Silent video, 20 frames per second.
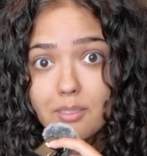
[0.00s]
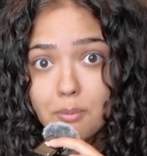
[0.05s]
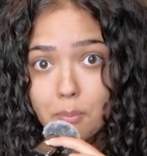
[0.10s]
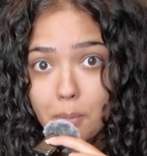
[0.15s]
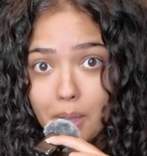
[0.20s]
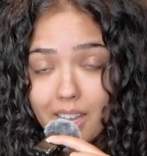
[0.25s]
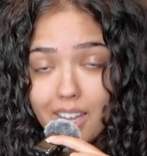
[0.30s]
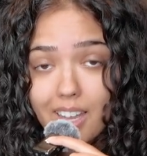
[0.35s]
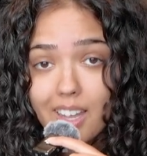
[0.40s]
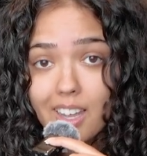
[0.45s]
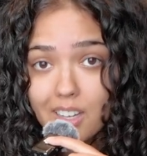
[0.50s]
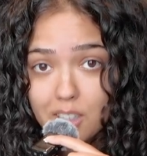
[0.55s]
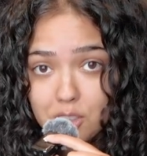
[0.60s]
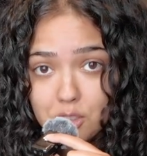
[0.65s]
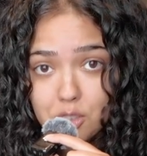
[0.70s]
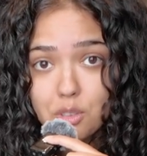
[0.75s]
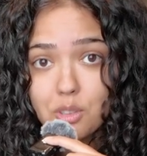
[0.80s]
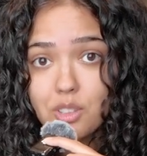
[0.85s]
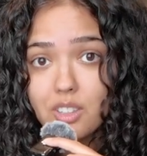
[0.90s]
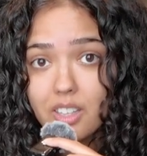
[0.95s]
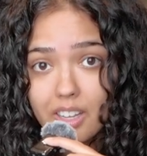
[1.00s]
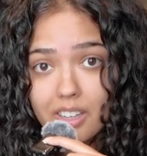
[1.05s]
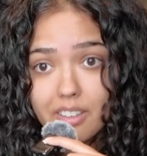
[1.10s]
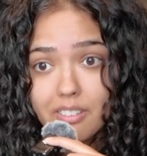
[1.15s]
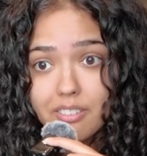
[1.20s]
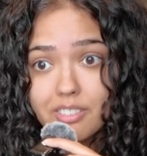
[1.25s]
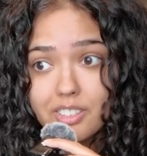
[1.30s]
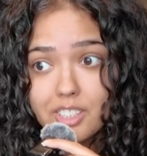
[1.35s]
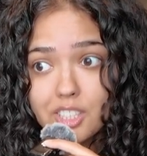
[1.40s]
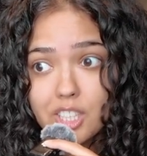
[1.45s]
my actual
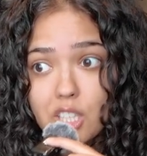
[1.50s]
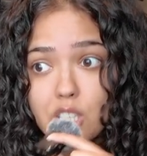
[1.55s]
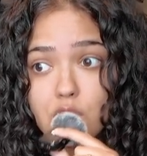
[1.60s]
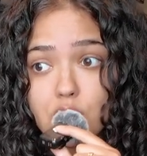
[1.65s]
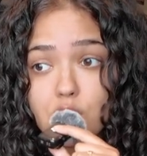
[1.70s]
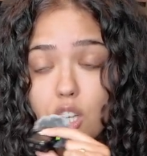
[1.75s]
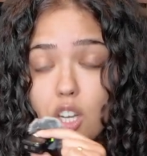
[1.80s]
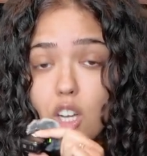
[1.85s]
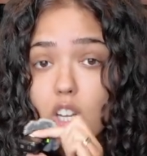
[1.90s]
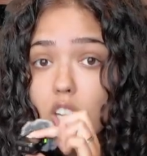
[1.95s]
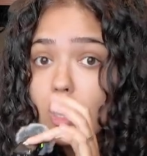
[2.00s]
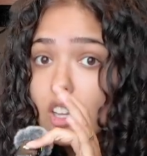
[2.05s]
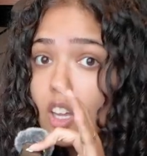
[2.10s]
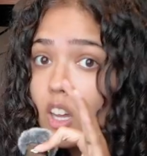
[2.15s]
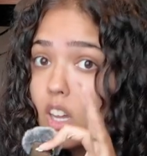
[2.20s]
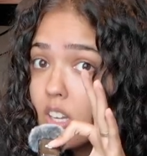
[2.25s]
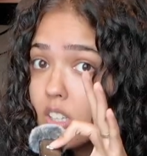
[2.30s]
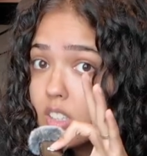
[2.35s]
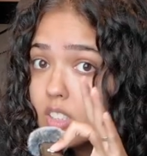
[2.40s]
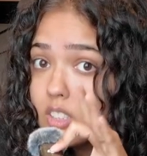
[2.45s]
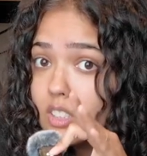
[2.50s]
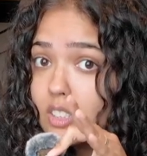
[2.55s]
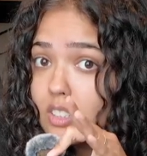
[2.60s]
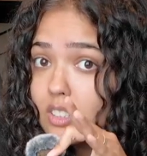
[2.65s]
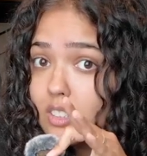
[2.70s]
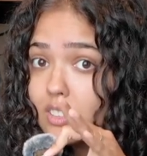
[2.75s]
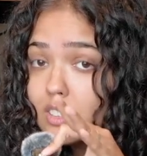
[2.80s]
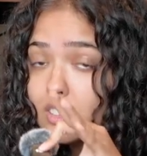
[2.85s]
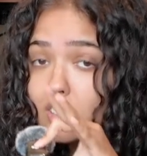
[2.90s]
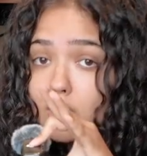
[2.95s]
life changed a lot.
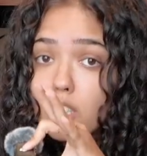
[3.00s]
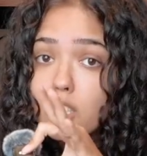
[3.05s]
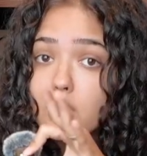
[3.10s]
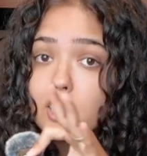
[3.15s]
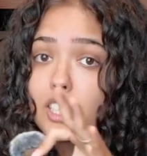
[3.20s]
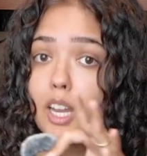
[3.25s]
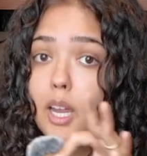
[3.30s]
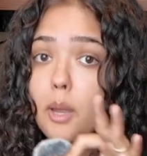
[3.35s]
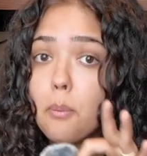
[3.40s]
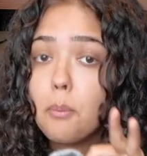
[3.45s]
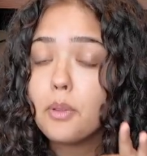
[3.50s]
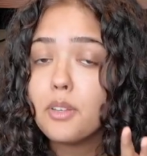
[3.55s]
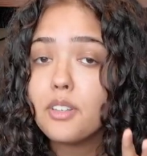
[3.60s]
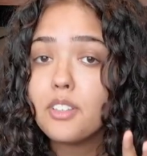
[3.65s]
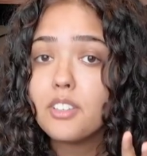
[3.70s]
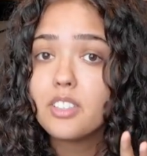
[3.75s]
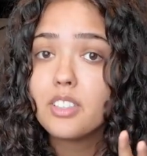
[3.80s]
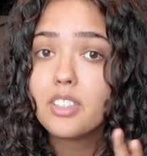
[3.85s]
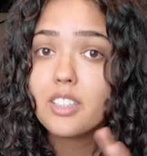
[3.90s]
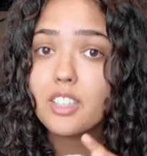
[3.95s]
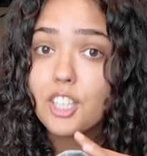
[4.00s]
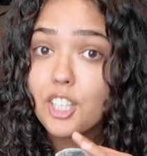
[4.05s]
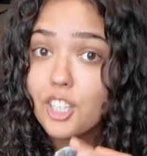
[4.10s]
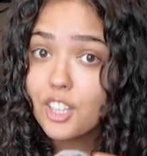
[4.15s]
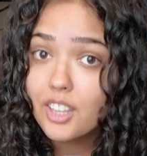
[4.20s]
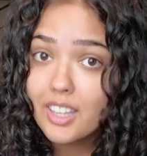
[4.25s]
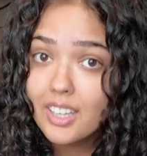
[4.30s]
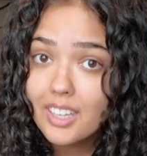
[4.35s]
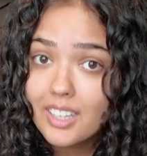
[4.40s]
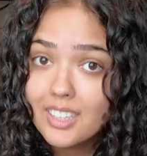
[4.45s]
Lots happened,
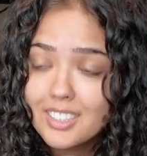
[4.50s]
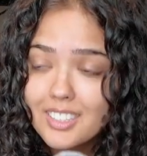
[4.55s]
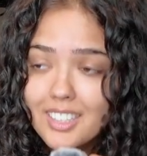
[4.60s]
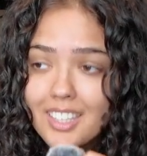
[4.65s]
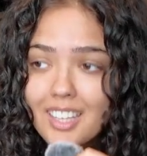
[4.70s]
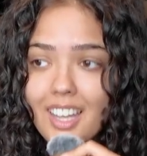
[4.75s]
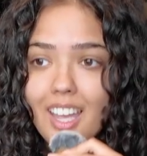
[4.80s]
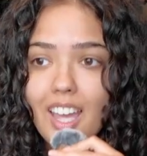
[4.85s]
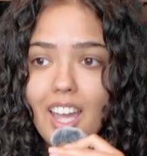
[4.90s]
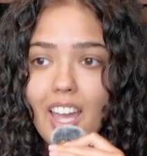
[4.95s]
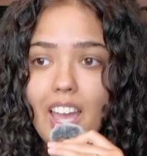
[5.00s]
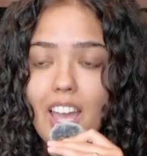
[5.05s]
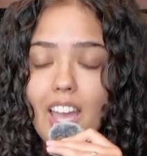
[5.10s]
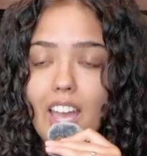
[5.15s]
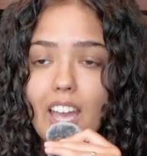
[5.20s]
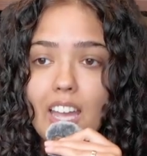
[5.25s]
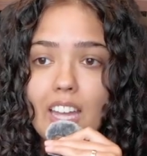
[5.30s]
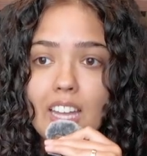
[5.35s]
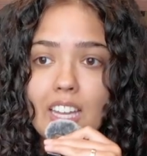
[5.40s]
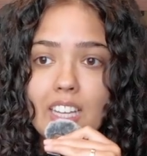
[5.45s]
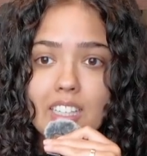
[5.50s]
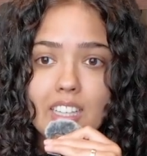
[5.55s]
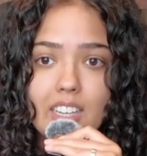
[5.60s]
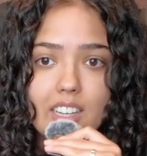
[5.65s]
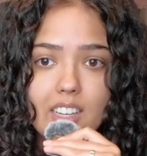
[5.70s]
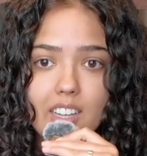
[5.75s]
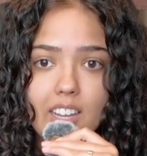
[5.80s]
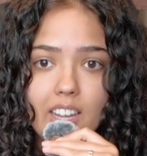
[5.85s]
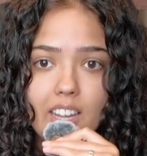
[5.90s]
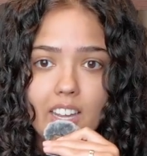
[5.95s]
good things, and
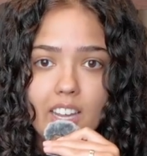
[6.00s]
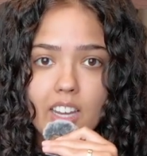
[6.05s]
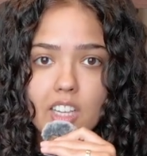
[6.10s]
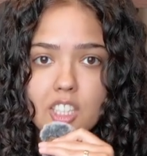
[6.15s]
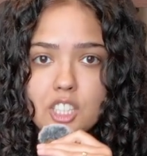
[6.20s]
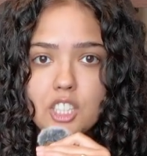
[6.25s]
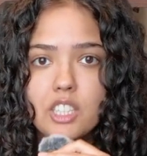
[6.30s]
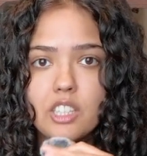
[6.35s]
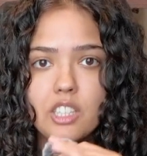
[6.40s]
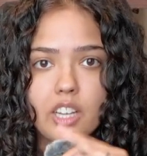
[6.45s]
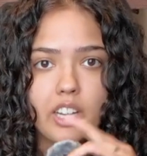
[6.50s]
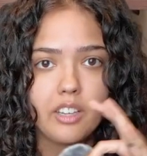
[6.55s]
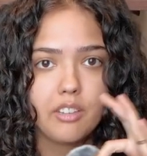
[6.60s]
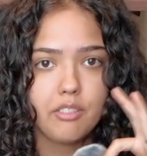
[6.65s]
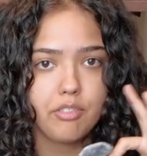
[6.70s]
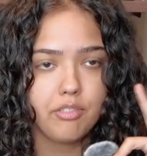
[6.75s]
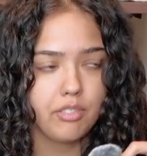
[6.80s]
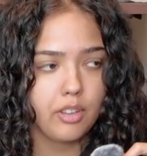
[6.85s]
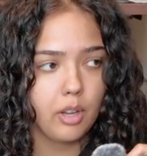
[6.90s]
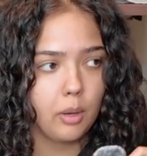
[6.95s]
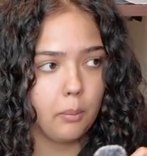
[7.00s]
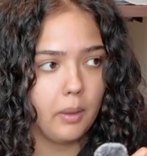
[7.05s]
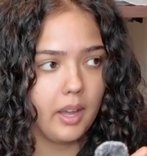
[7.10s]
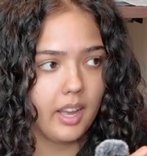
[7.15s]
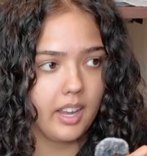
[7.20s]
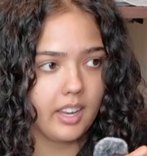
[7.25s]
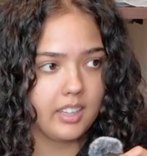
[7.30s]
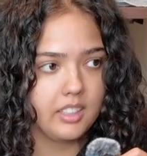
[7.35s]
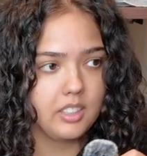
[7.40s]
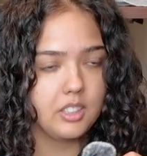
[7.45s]
I actually kind of fell
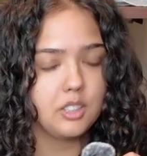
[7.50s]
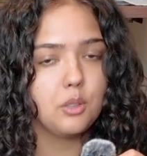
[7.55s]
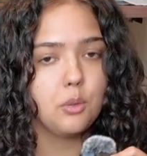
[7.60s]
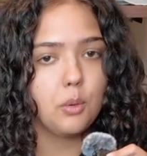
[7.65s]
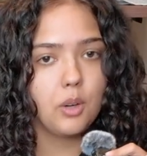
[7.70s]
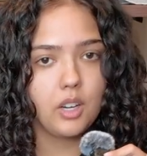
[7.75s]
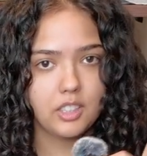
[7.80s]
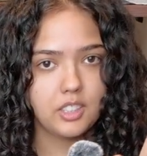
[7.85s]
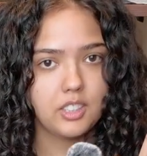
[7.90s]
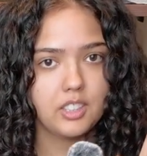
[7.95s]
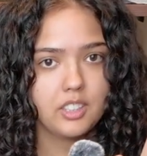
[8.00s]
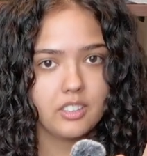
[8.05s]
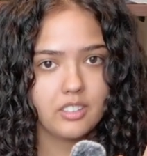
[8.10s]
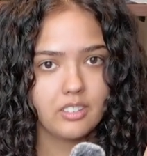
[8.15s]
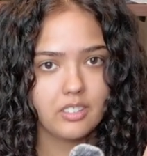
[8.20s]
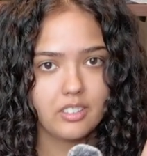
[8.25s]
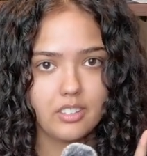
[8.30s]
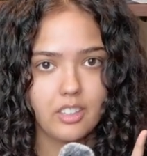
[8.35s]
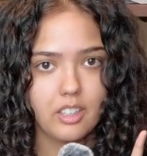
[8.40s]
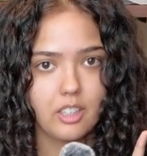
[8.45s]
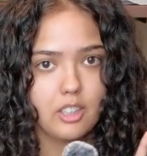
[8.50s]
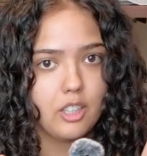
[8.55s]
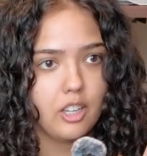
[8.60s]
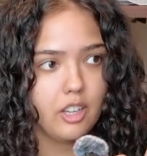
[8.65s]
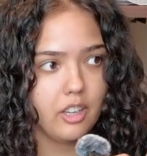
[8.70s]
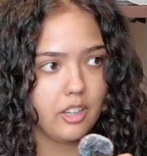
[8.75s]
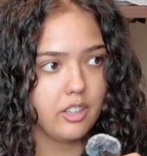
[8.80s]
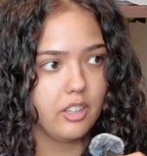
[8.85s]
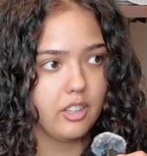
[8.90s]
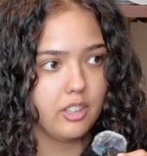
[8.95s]
back into watching a
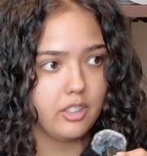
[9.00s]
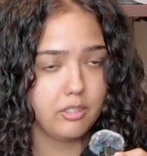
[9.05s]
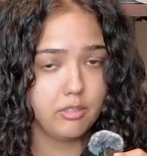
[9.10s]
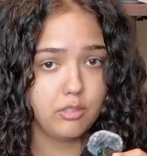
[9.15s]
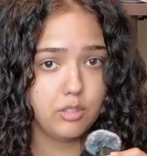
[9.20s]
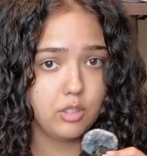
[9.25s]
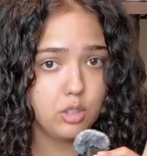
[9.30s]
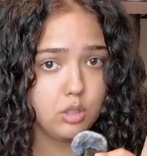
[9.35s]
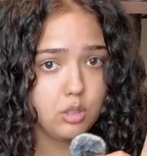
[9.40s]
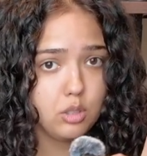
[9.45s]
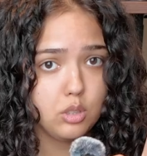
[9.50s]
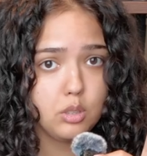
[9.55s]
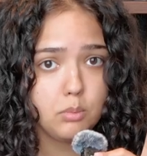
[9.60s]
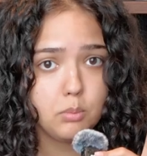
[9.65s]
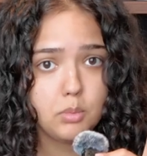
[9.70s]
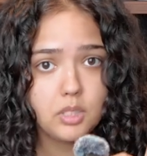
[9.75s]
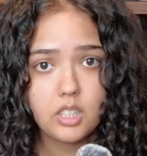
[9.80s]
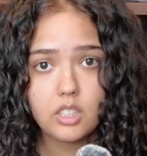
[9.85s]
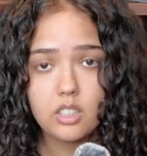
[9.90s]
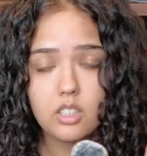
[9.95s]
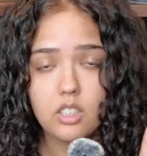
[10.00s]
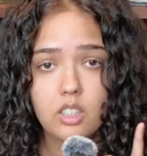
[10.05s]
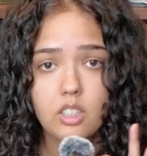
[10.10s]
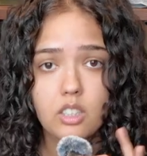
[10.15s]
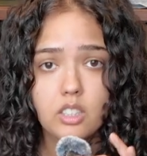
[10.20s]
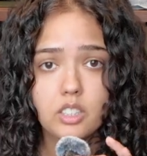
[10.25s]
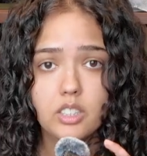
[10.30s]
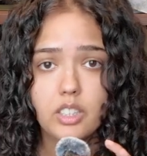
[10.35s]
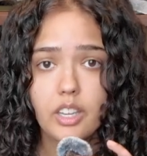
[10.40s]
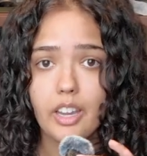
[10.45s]
lot of YouTube,
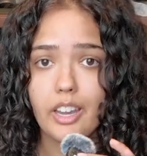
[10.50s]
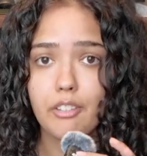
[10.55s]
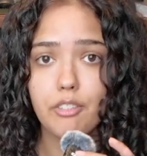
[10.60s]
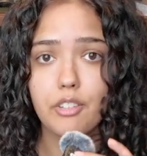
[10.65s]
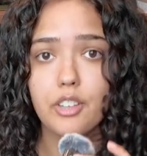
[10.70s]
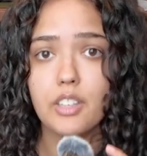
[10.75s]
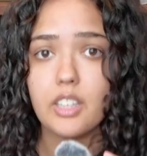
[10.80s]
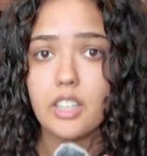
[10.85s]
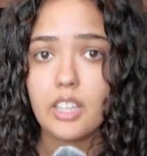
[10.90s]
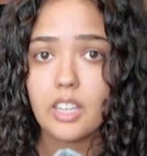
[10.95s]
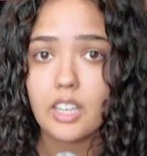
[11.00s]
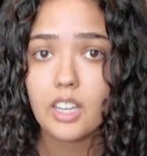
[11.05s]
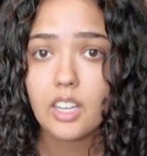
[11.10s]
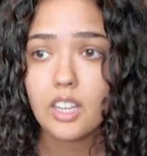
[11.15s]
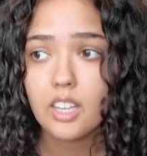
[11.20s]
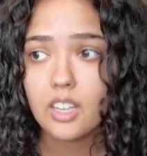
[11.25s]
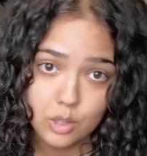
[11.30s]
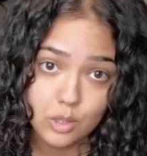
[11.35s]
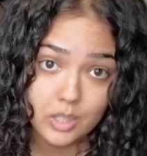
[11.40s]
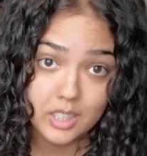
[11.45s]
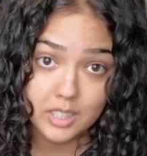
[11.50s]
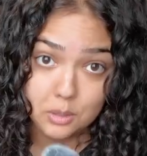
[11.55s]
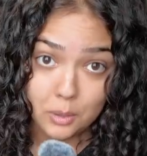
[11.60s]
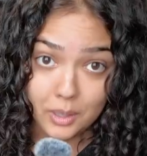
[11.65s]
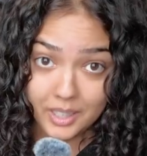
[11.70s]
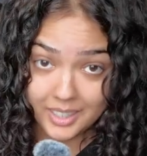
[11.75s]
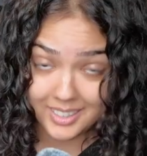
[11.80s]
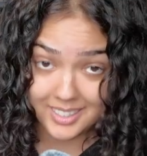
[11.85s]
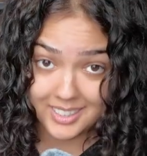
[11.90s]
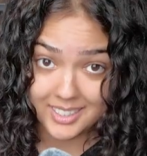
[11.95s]
TikToks, everything. So that's
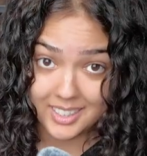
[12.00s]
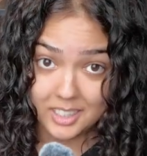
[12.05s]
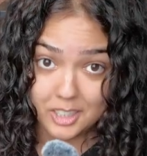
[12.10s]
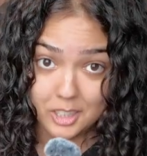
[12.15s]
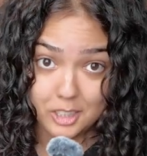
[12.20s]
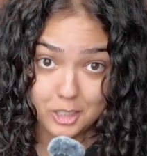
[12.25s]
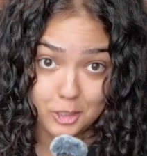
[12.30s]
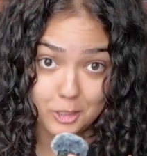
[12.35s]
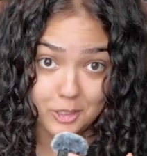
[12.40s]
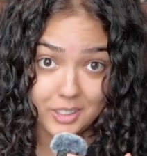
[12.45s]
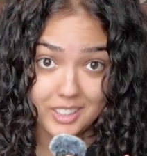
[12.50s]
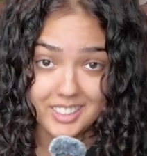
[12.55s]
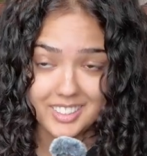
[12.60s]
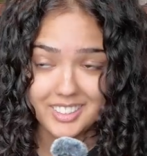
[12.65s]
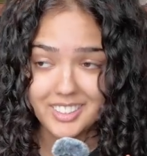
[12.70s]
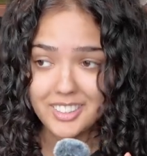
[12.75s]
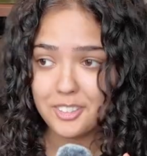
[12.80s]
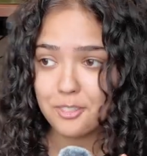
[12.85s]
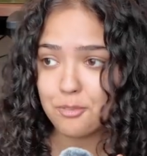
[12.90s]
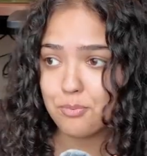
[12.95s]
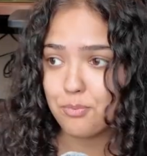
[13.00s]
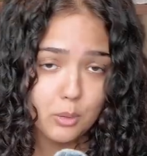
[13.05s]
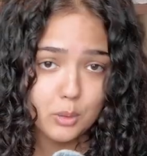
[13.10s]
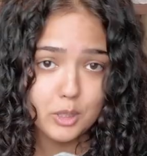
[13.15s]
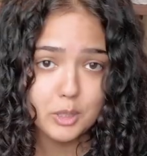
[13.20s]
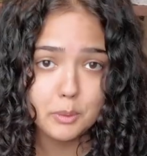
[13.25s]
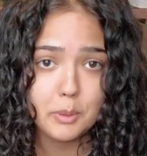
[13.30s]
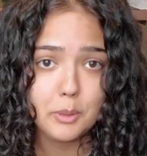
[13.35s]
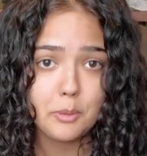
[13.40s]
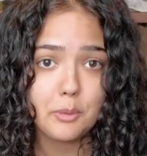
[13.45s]
why I decided to do this,
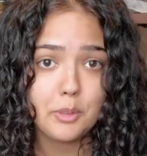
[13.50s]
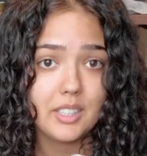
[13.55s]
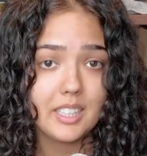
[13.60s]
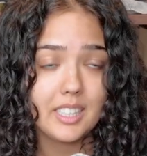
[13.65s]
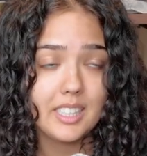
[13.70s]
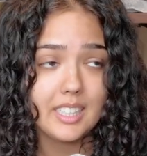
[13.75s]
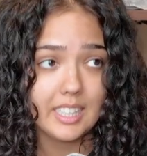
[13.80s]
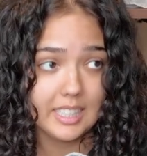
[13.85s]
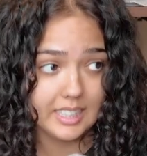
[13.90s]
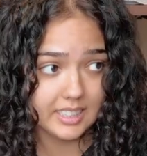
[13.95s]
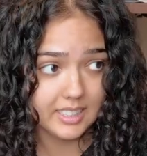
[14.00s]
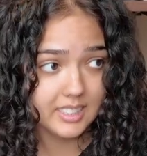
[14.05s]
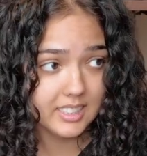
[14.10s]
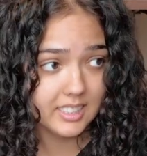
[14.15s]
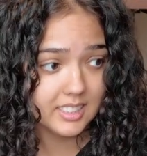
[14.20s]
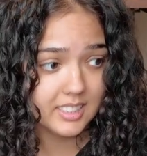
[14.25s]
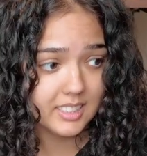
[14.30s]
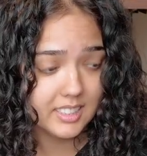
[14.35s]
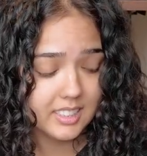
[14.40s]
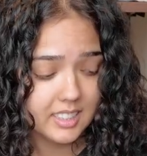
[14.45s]
which been really nice.